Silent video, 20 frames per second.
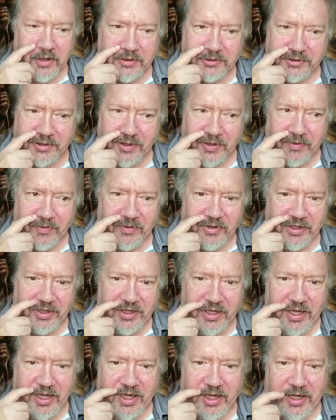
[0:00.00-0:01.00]
So
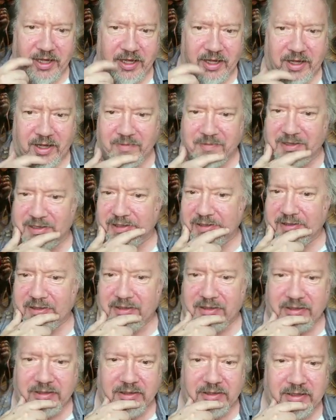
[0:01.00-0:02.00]
yeah, I
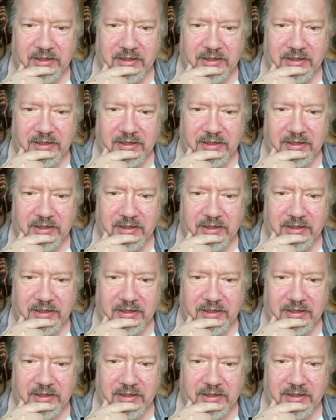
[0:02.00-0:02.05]
mean,